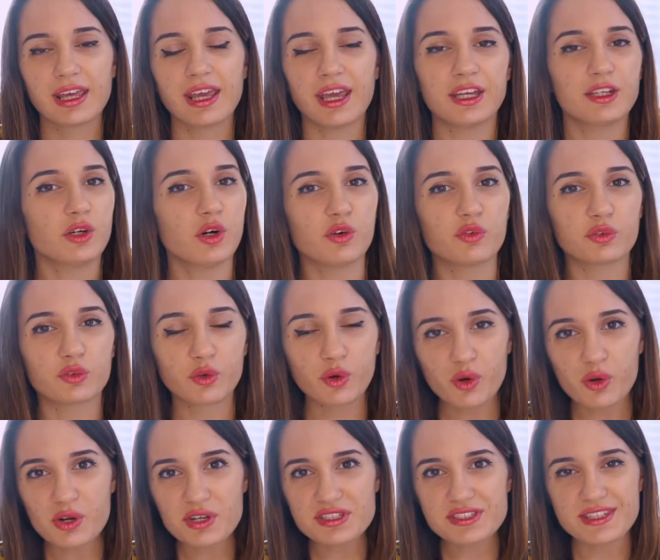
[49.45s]
And of
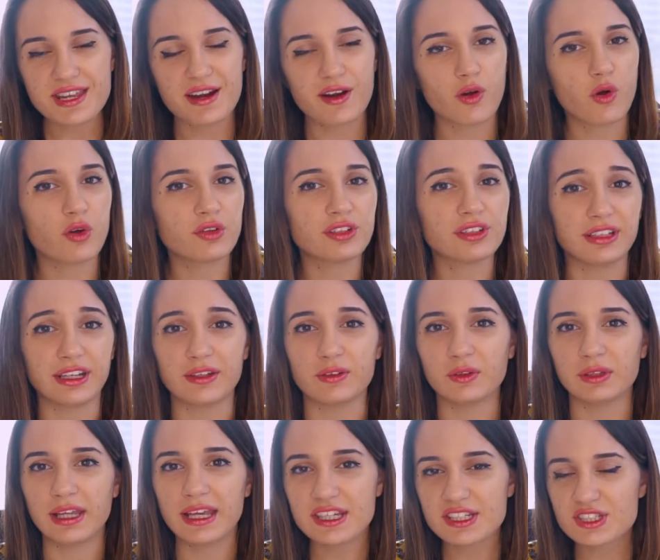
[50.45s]
course, there are other
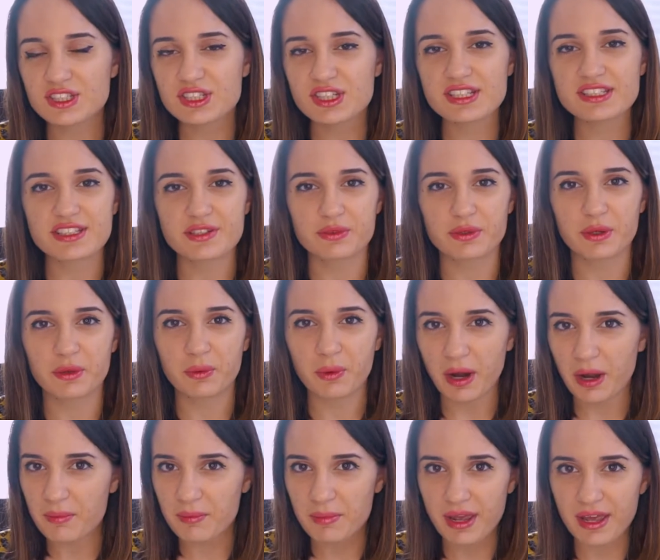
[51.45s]
regulations and
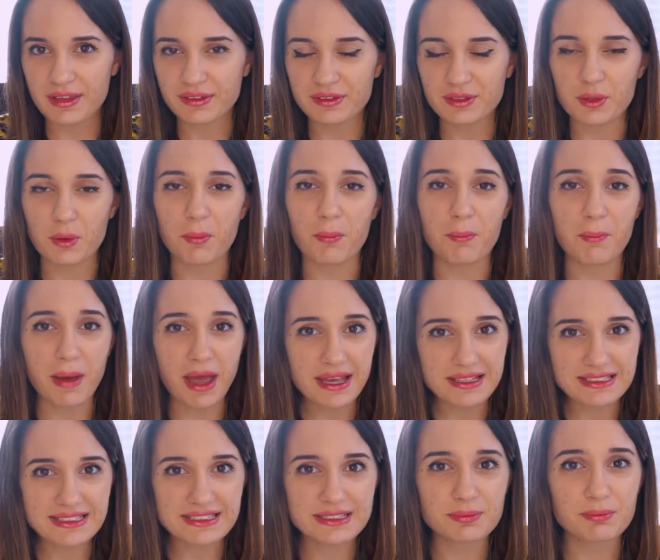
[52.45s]
requirements you
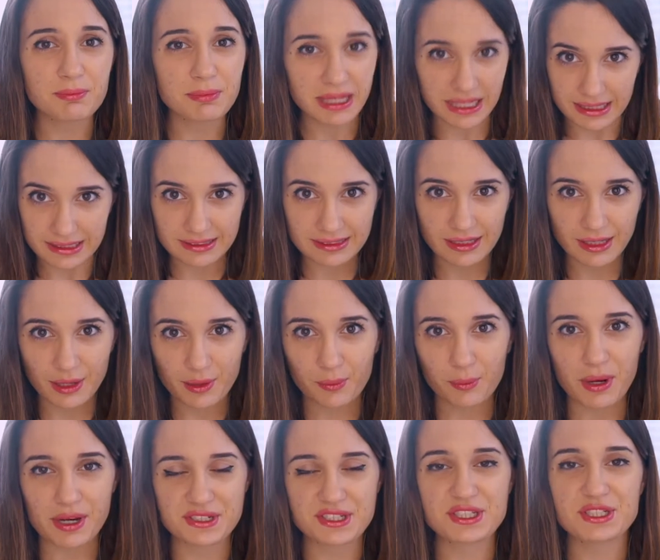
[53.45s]
must meet
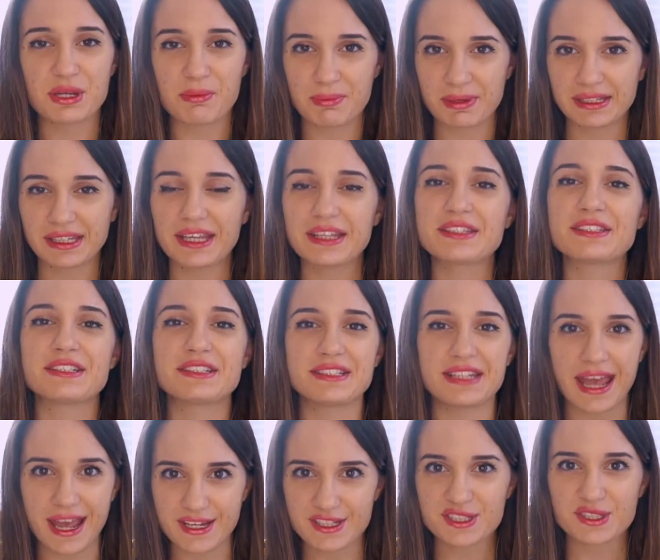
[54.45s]
when shipping
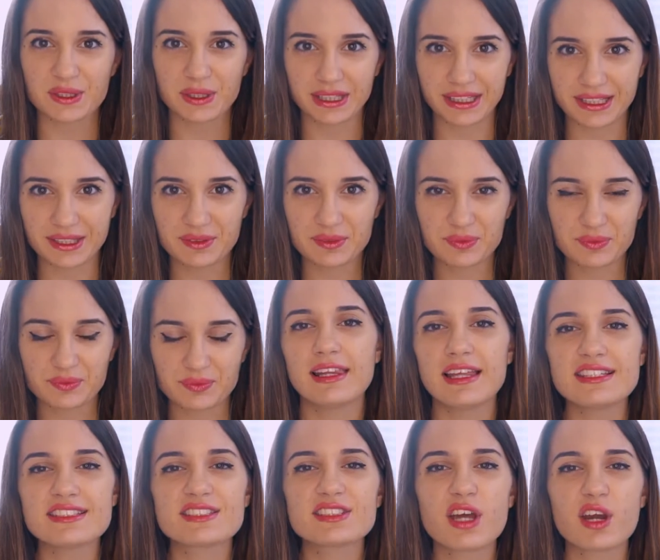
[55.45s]
internationally.
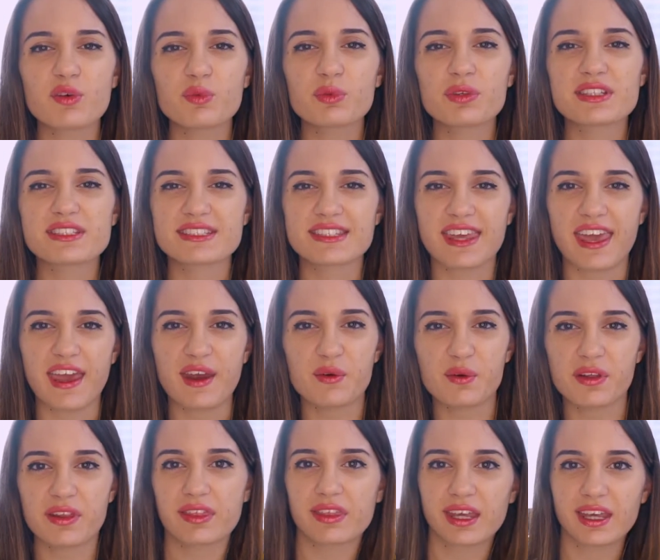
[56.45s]
Let's start with the
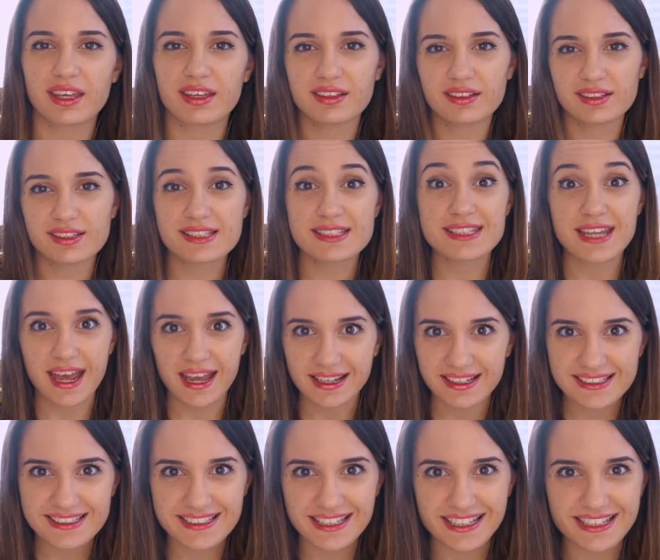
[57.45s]
scary thing,
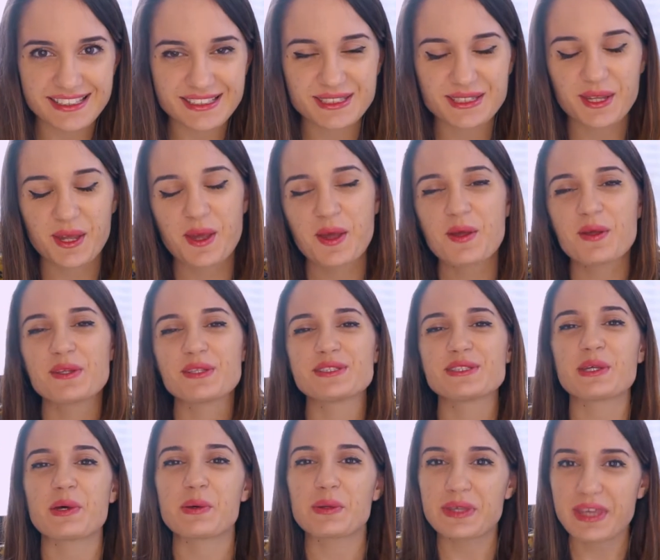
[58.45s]
taxes.
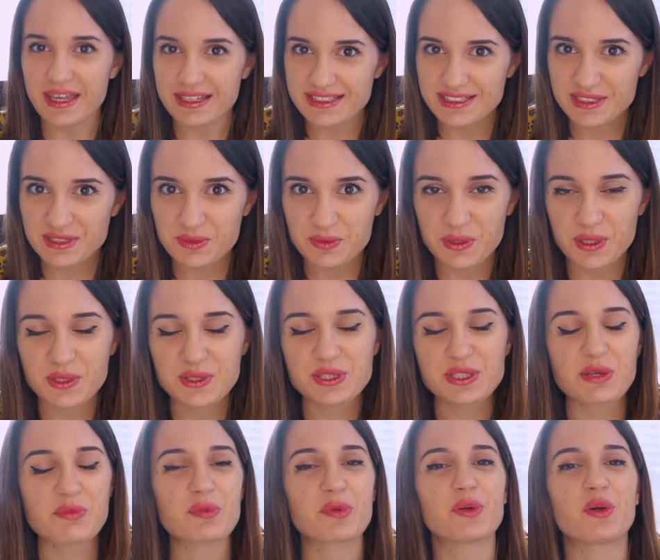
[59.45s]
So yes, when you
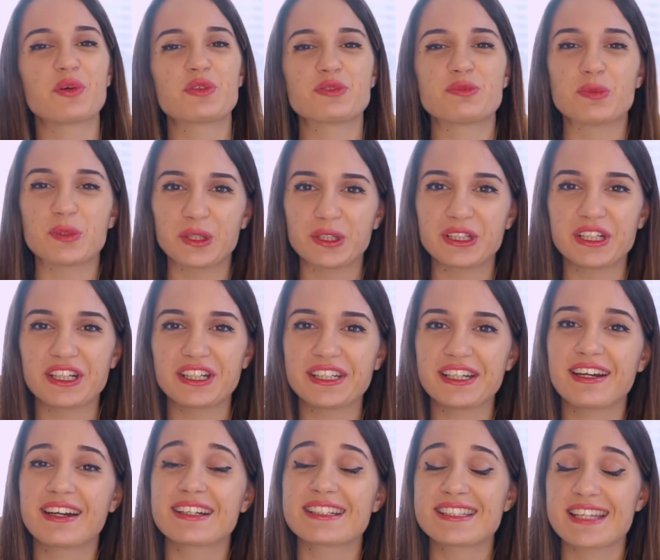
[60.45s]
ship cross-border,
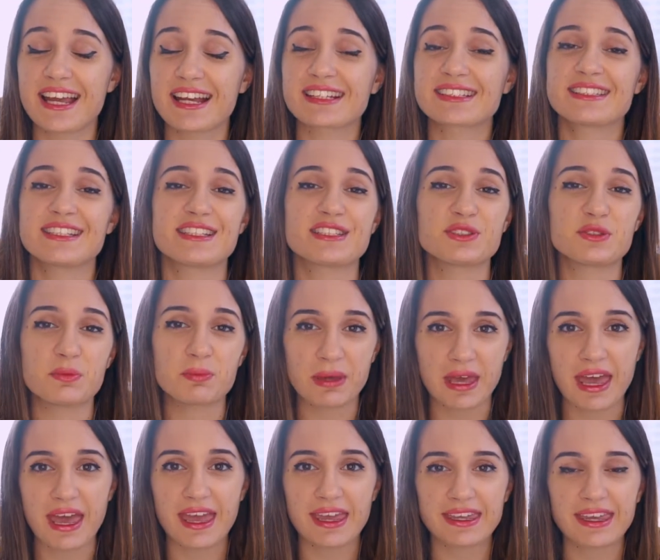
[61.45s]
there are taxes to
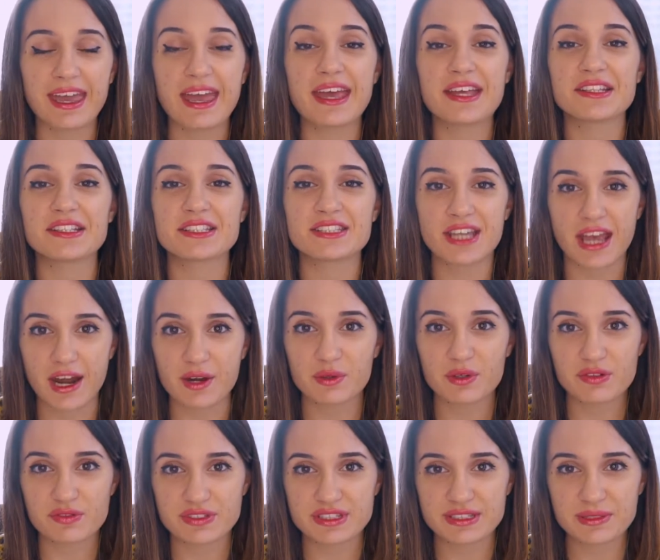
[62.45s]
pay and
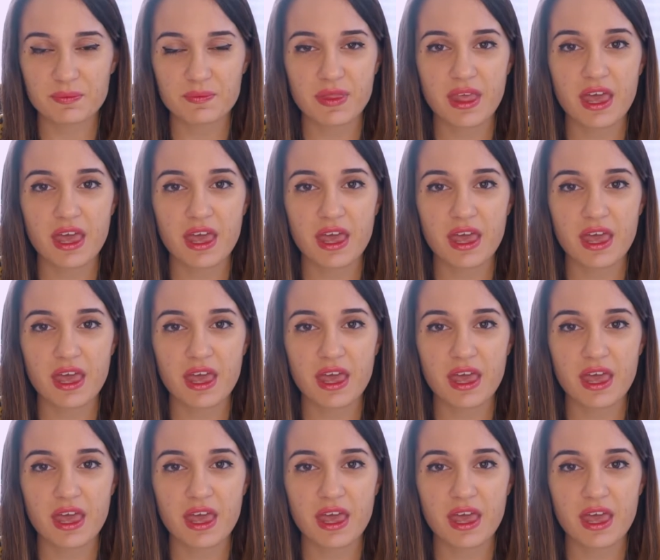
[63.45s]
tariffs,